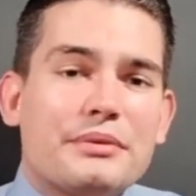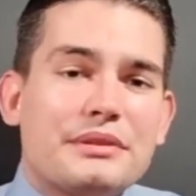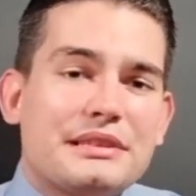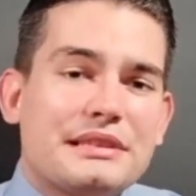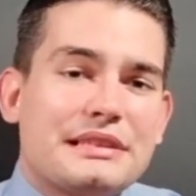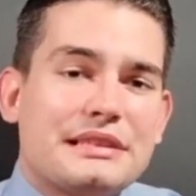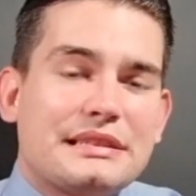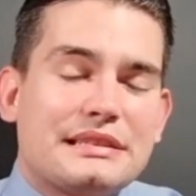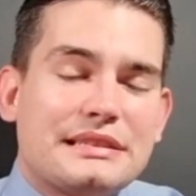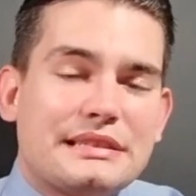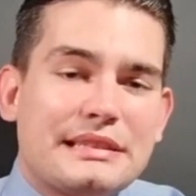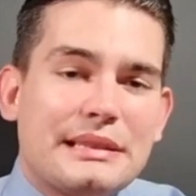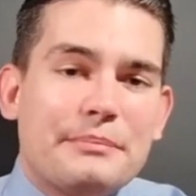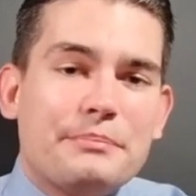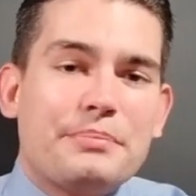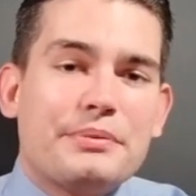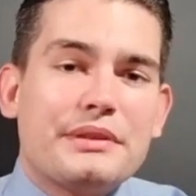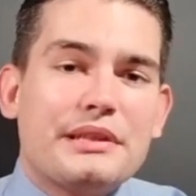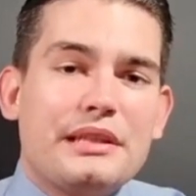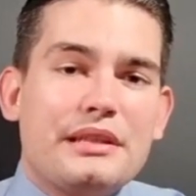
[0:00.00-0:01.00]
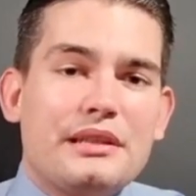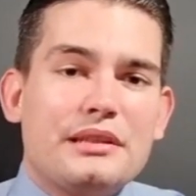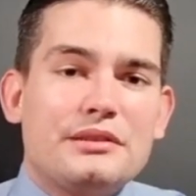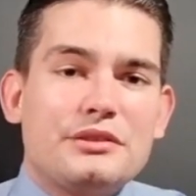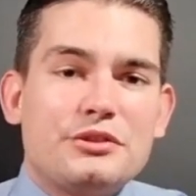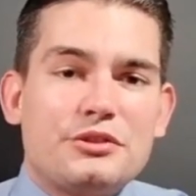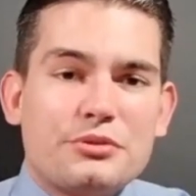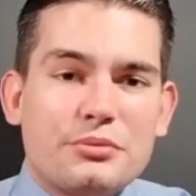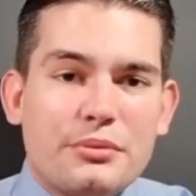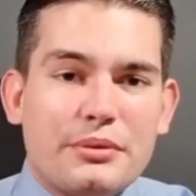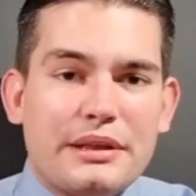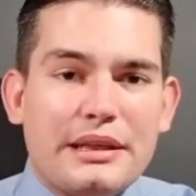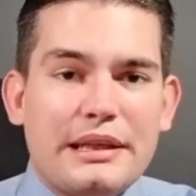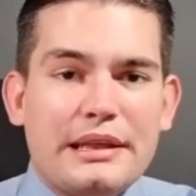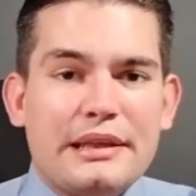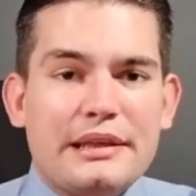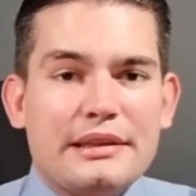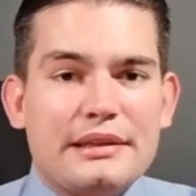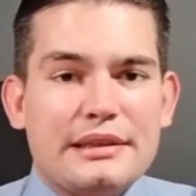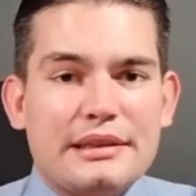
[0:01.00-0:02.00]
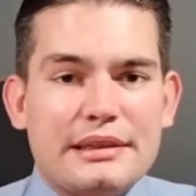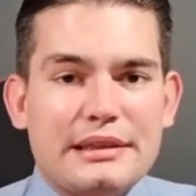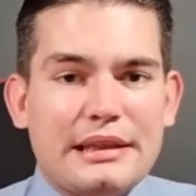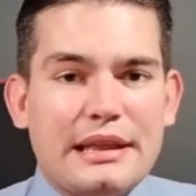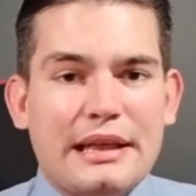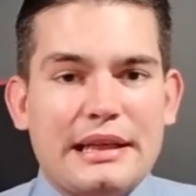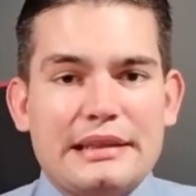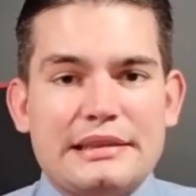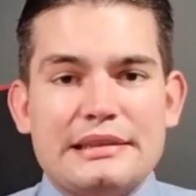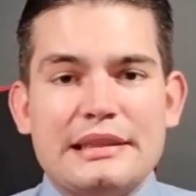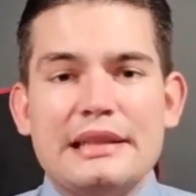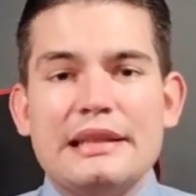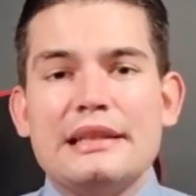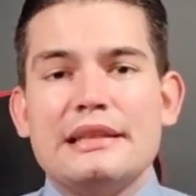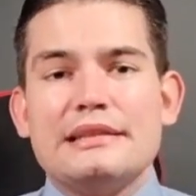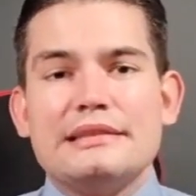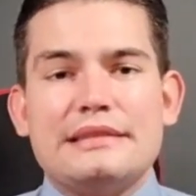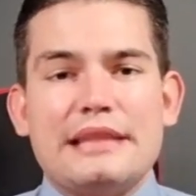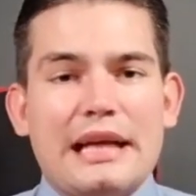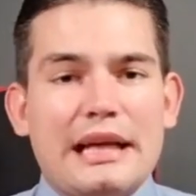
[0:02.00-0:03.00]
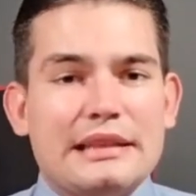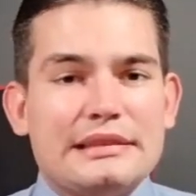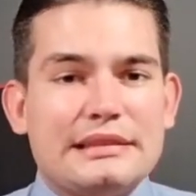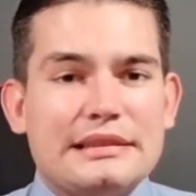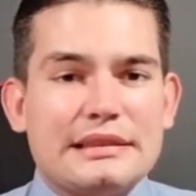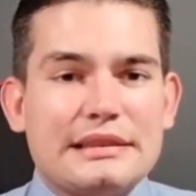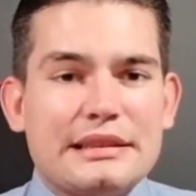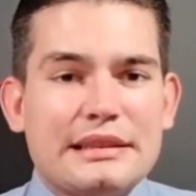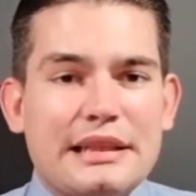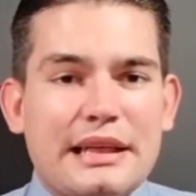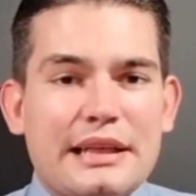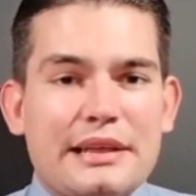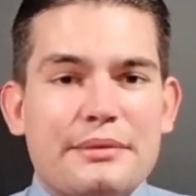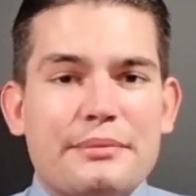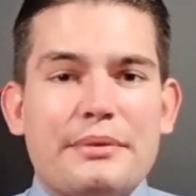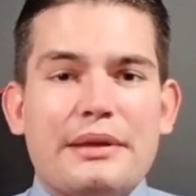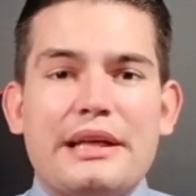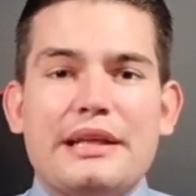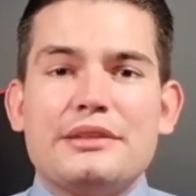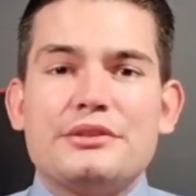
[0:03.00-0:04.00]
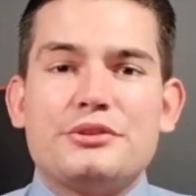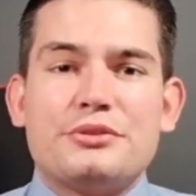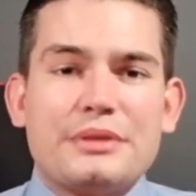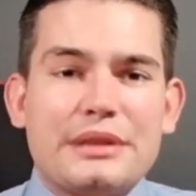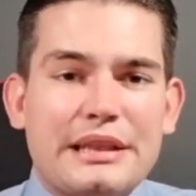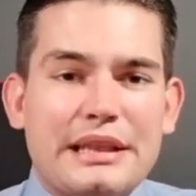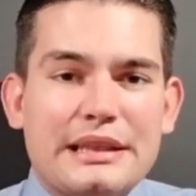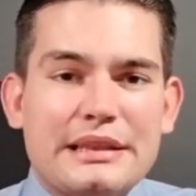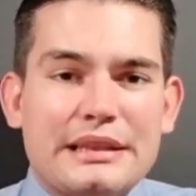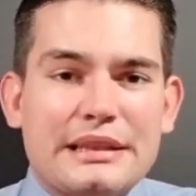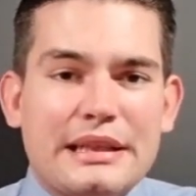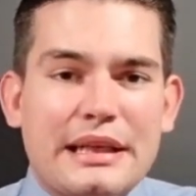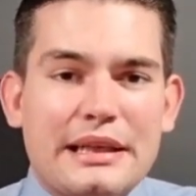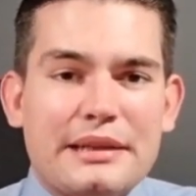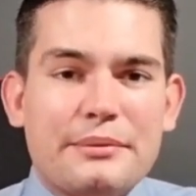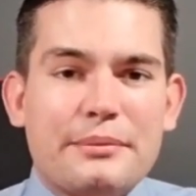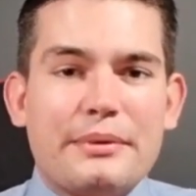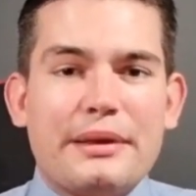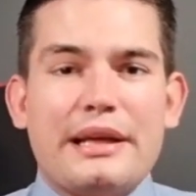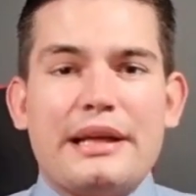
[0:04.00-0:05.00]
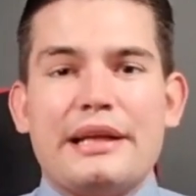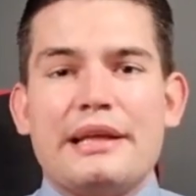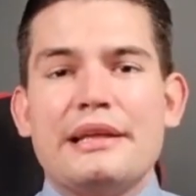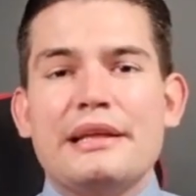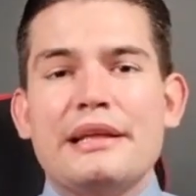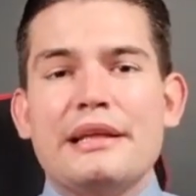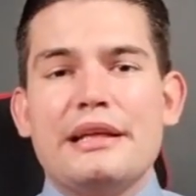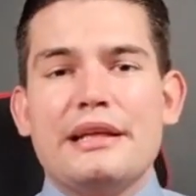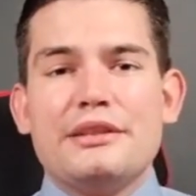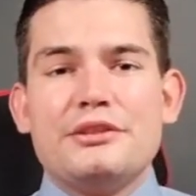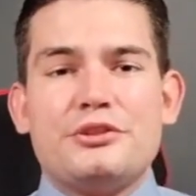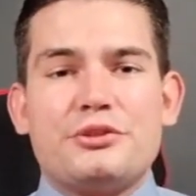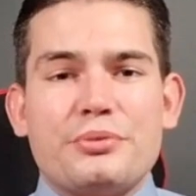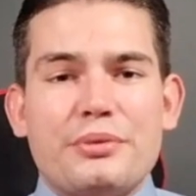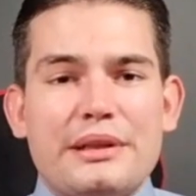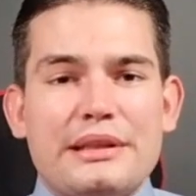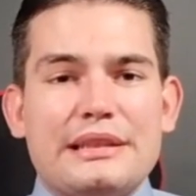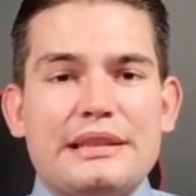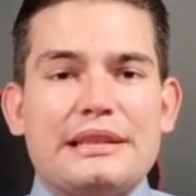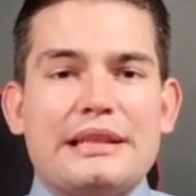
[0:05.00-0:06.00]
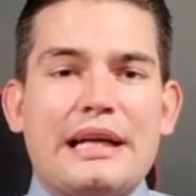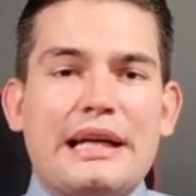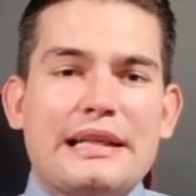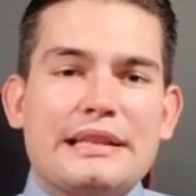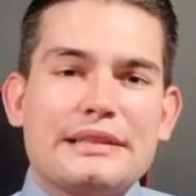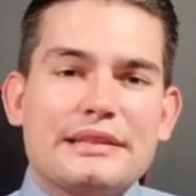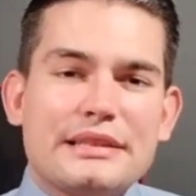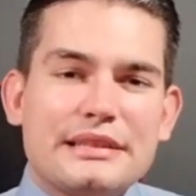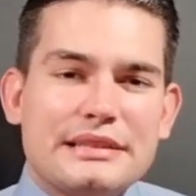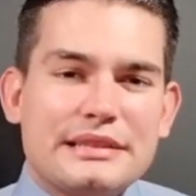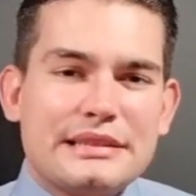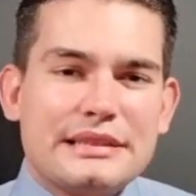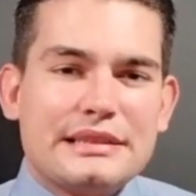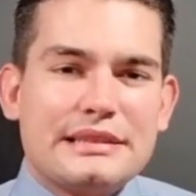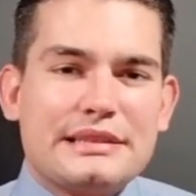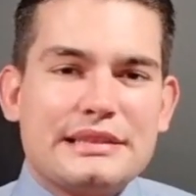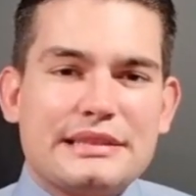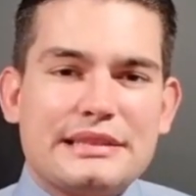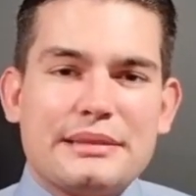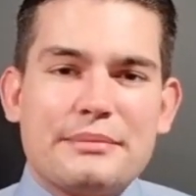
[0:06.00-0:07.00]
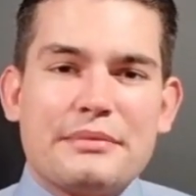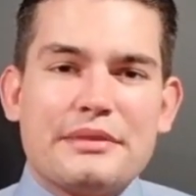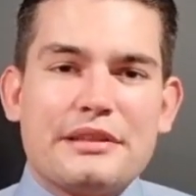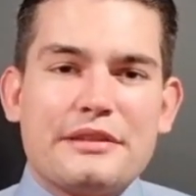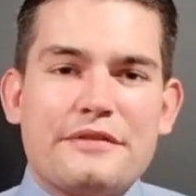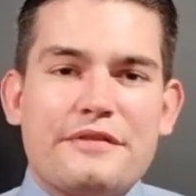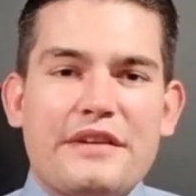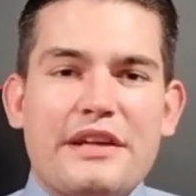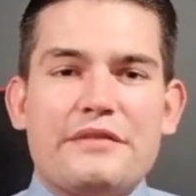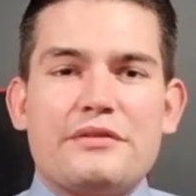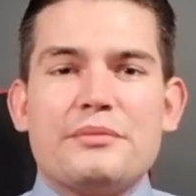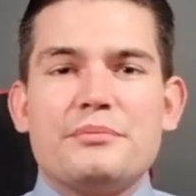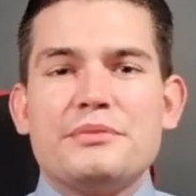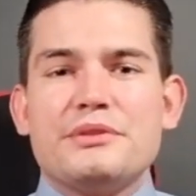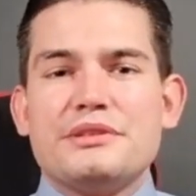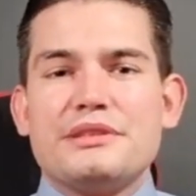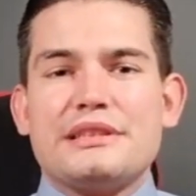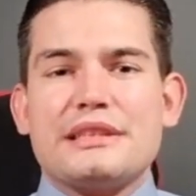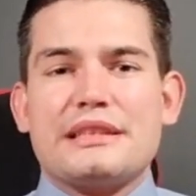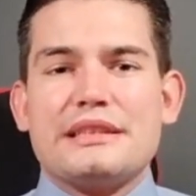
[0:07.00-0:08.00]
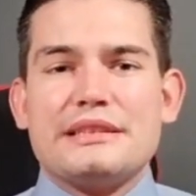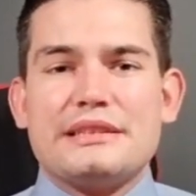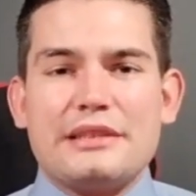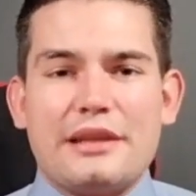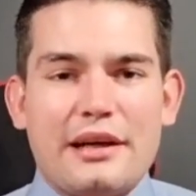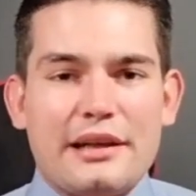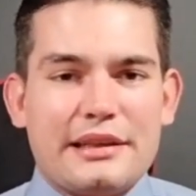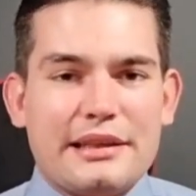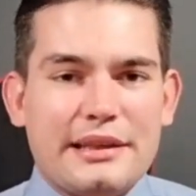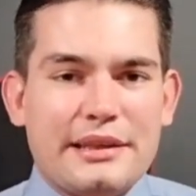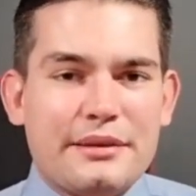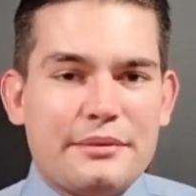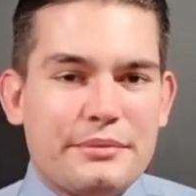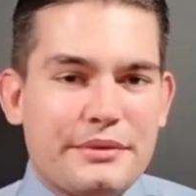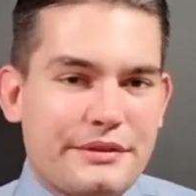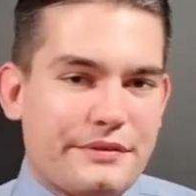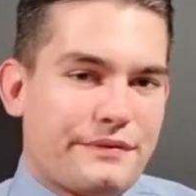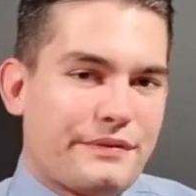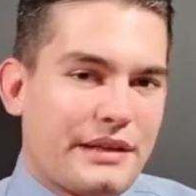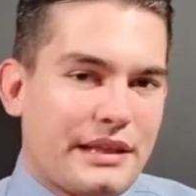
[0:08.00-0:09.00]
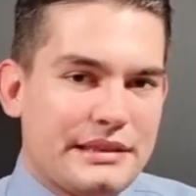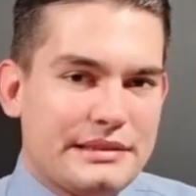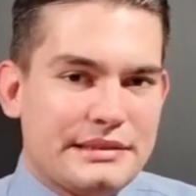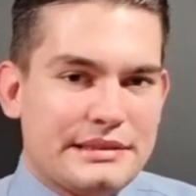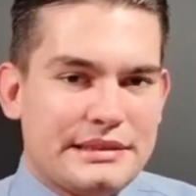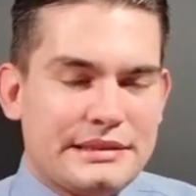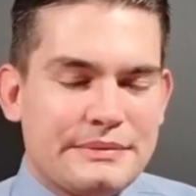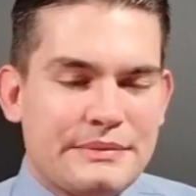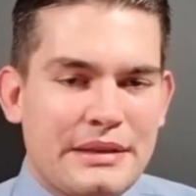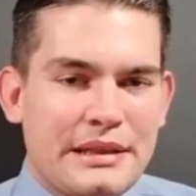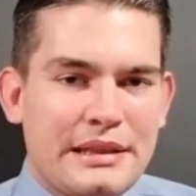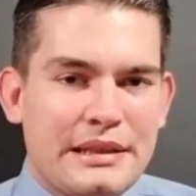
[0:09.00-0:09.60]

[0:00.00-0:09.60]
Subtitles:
We're just simply enjoying their night, dancing the night away, drinking the night away, enjoying the night, listening to some of their favorite music, and talking with friends.